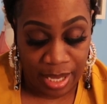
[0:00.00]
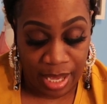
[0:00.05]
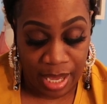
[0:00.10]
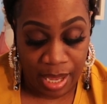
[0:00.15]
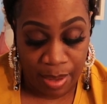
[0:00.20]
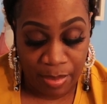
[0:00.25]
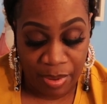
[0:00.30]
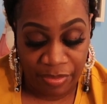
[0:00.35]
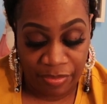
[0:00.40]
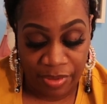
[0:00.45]

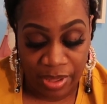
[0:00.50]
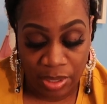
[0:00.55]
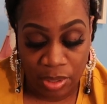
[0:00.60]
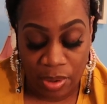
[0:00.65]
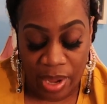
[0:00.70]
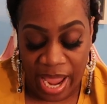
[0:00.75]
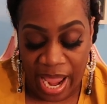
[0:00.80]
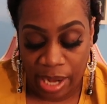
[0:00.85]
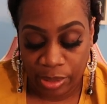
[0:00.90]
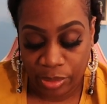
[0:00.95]
I'm a
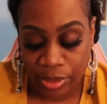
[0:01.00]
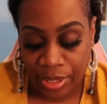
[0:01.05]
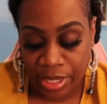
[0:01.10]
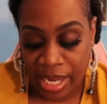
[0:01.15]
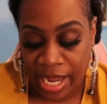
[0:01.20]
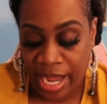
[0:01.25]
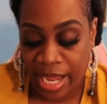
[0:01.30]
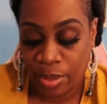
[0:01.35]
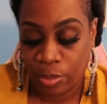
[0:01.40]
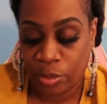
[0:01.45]
fellow
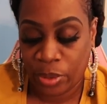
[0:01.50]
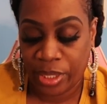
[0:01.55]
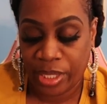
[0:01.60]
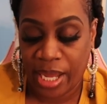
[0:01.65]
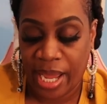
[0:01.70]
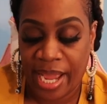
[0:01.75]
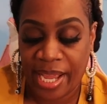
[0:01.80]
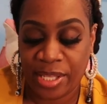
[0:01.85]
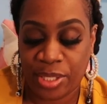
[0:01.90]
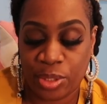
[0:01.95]
Akronite. What
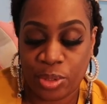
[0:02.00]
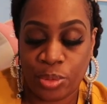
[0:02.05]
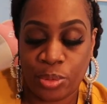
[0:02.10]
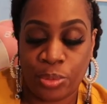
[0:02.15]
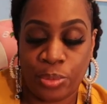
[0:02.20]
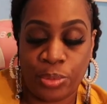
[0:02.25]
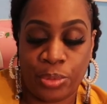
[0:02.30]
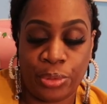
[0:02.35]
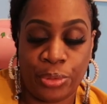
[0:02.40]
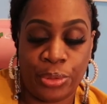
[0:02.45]
high
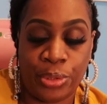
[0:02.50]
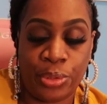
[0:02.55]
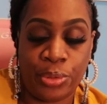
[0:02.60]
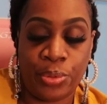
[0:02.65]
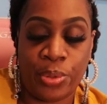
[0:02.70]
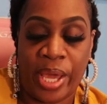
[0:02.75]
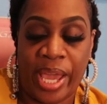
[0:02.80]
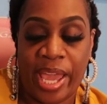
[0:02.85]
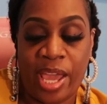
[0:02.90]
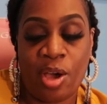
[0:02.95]
school do
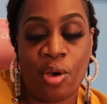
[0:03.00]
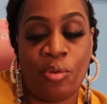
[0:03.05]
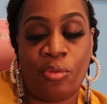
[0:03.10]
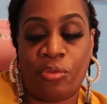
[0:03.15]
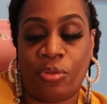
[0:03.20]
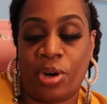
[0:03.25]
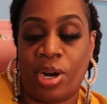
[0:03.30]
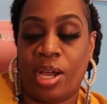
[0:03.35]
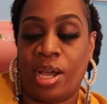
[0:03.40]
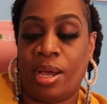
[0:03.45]
you hail
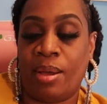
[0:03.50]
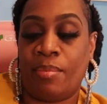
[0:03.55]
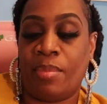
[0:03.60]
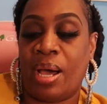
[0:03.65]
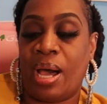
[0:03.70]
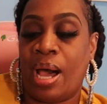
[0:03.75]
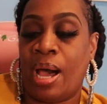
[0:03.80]
from?